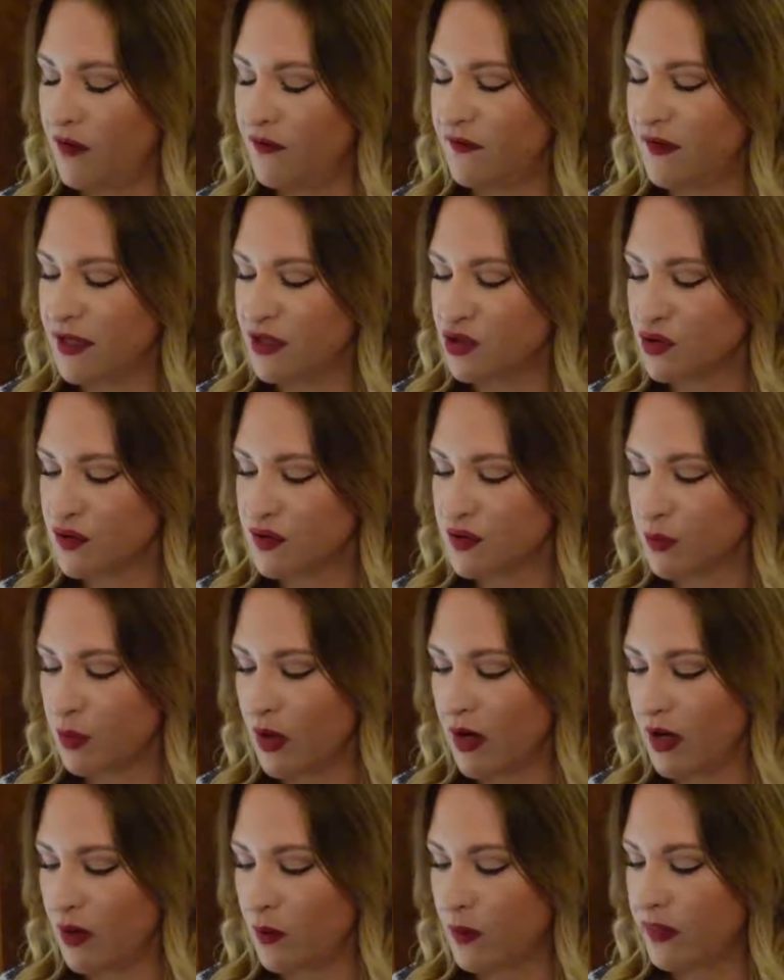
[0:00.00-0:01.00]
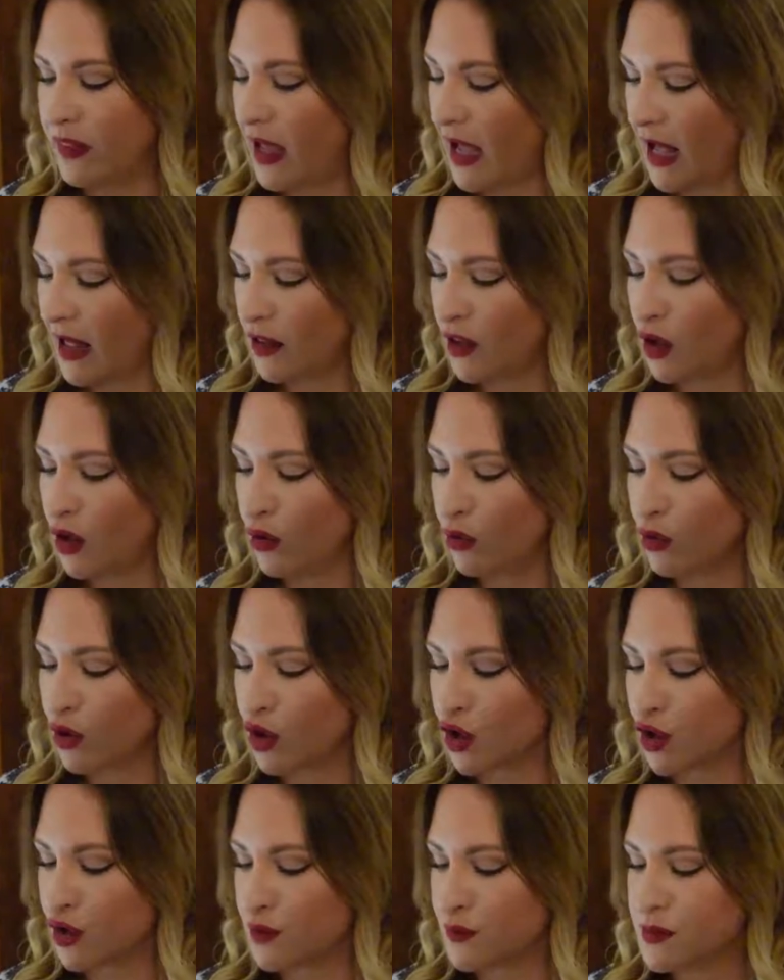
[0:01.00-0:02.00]
facial spray with aloe,
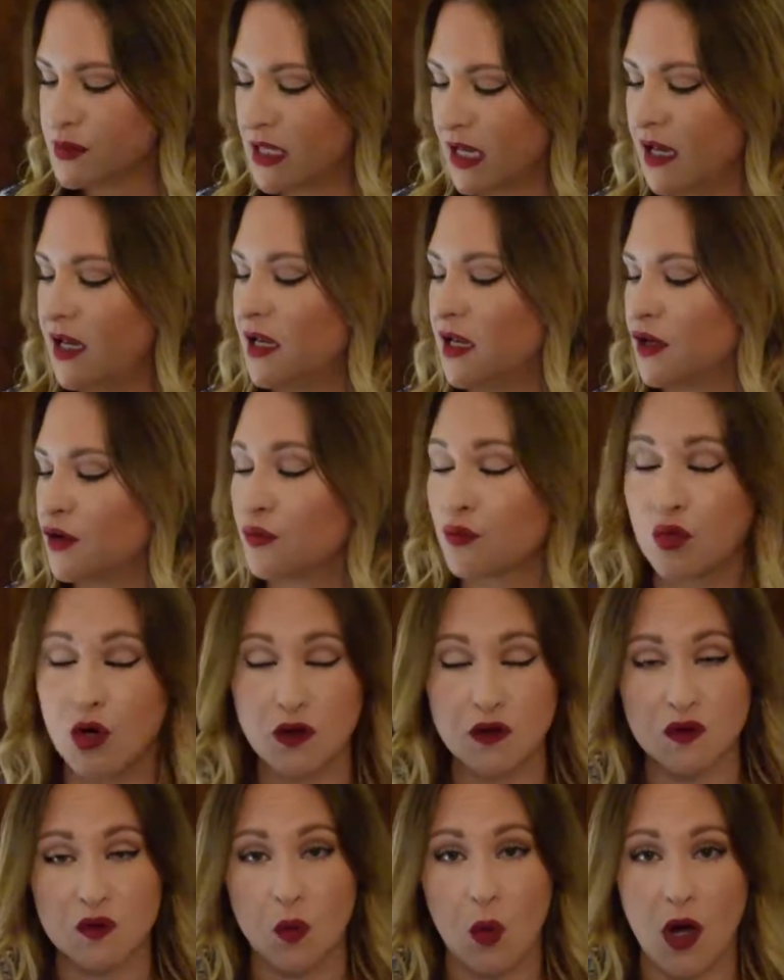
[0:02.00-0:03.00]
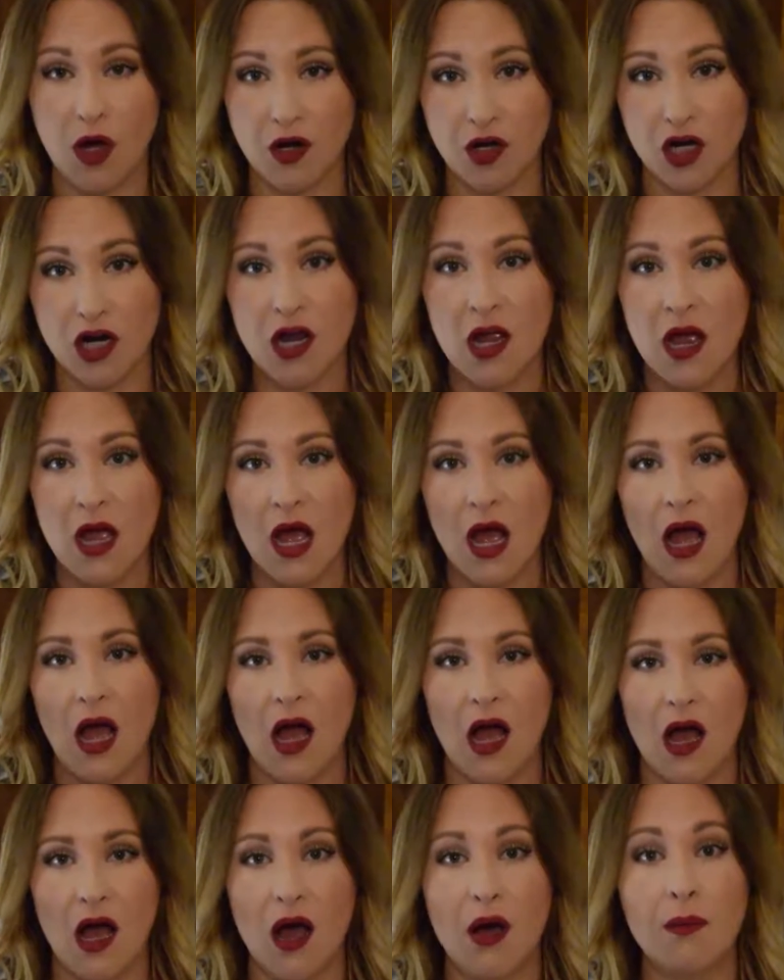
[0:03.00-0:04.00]
herbs, and rosewater
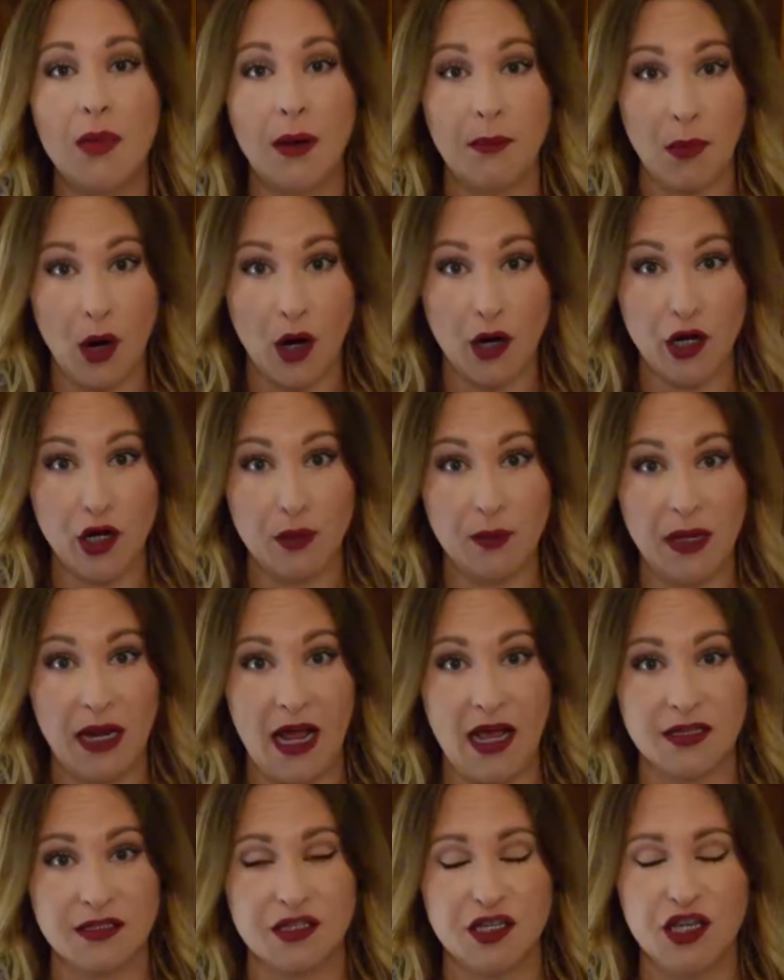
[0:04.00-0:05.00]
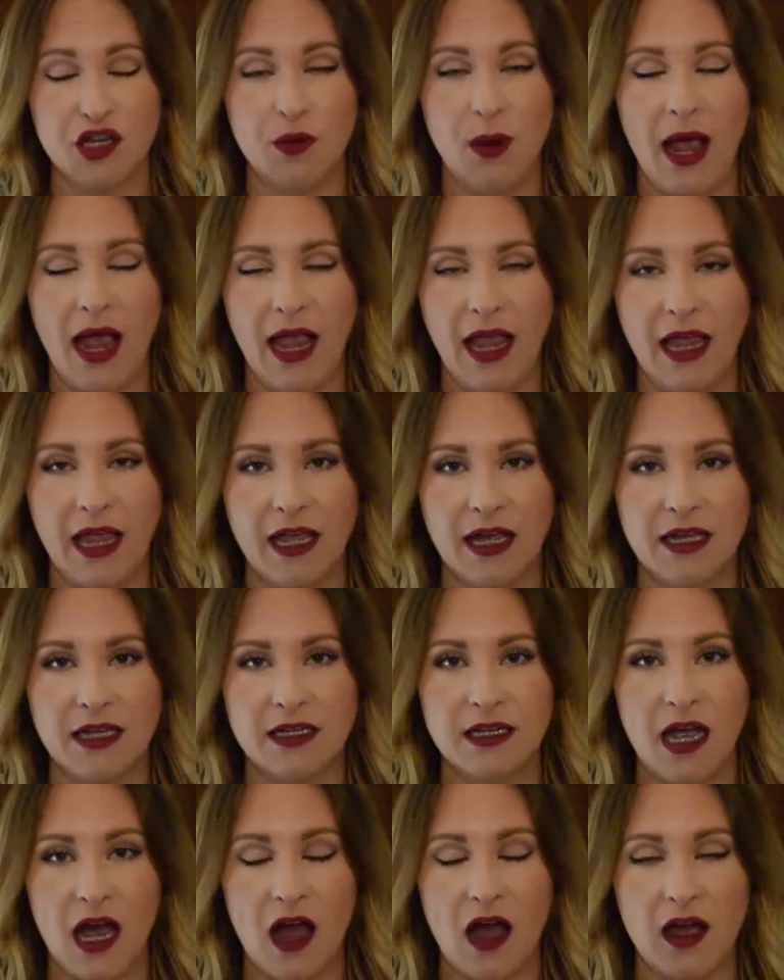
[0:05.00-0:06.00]
by Badescu,
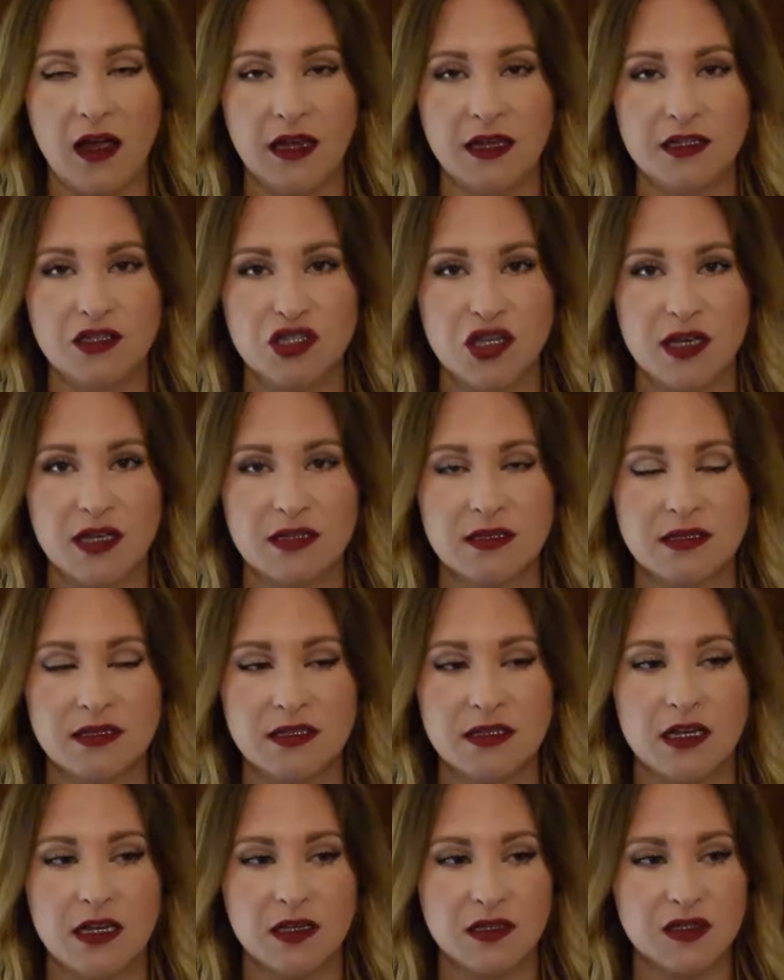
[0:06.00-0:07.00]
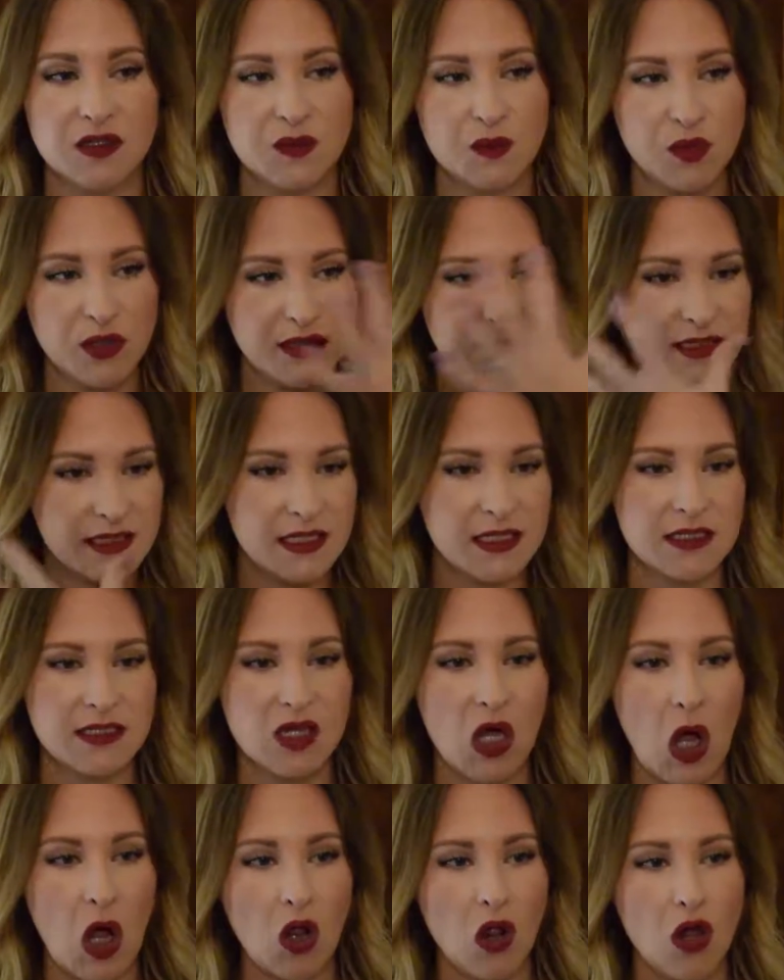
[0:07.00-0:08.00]
and I just spritz this
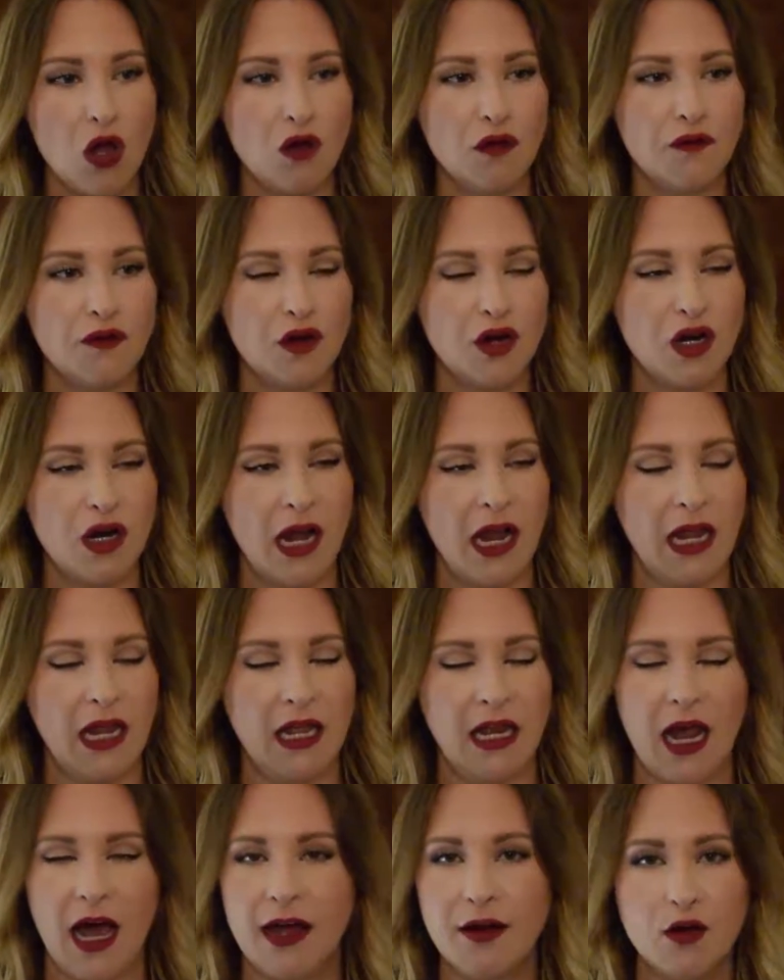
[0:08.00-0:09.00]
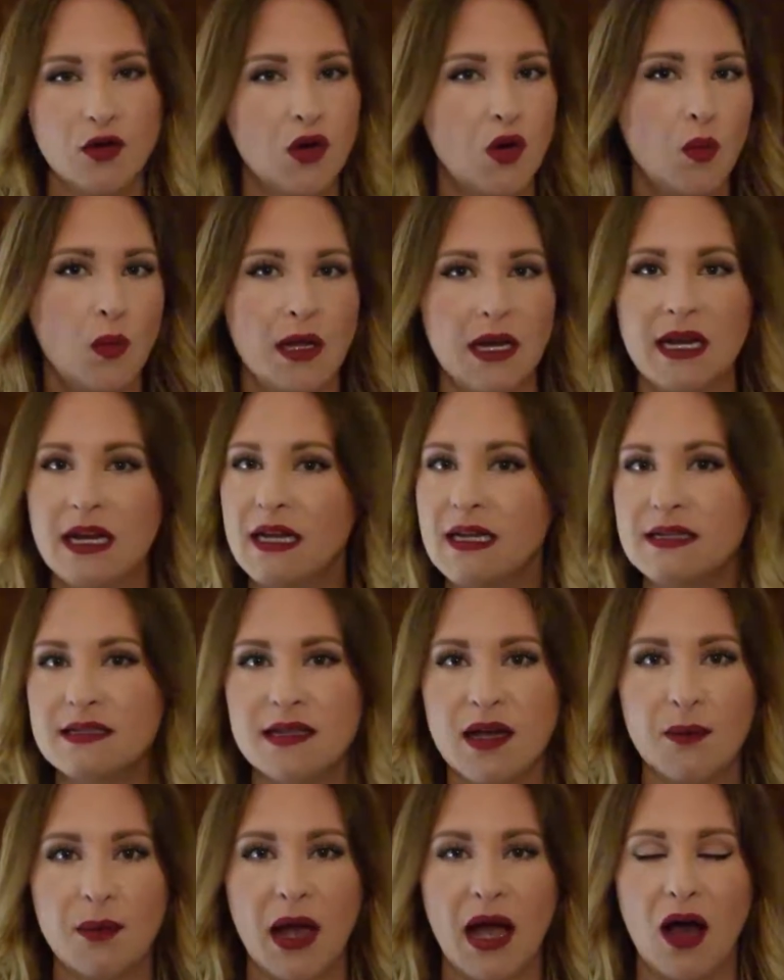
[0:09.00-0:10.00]
all over, and I don't know what it is
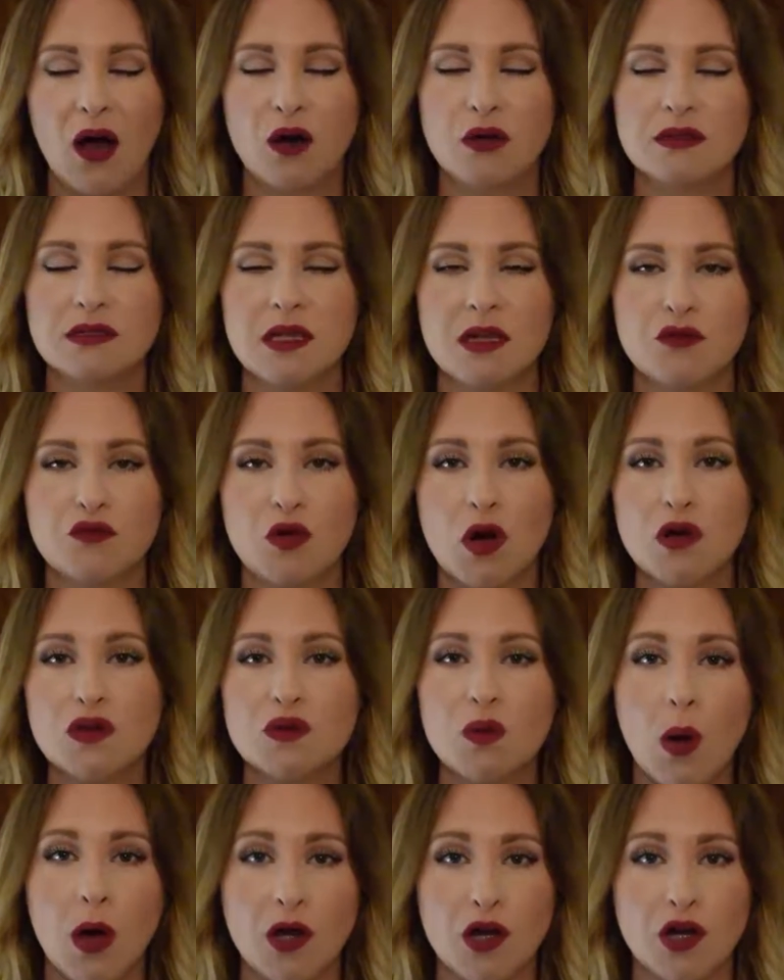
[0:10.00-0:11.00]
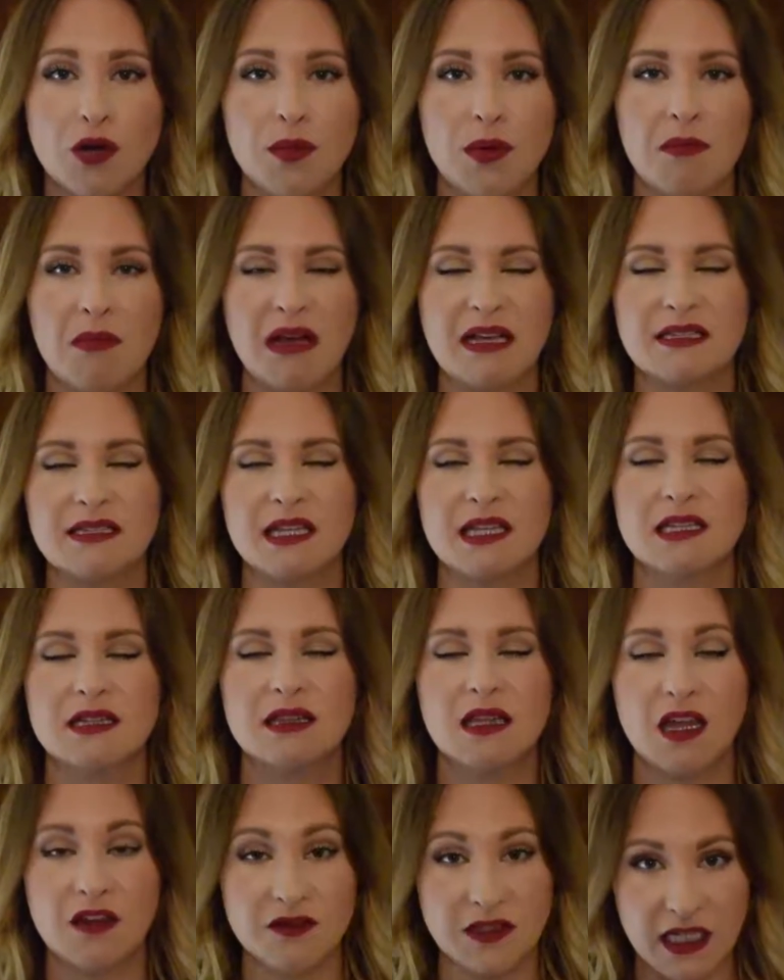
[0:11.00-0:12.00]
about rosewater, but my
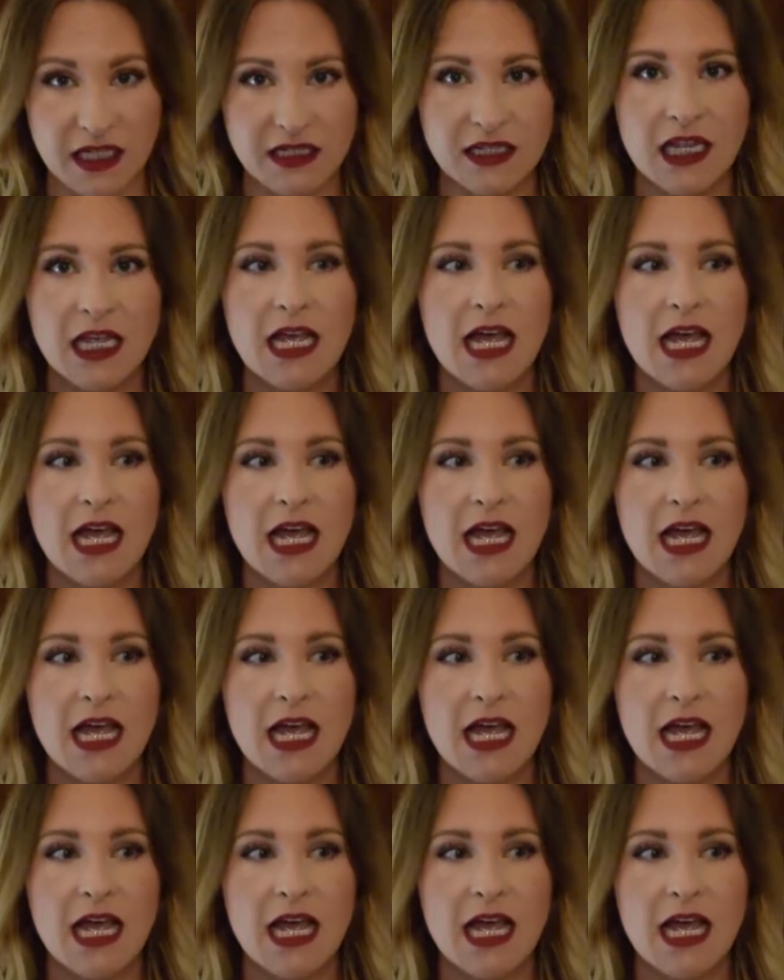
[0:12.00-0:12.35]
skin loves it.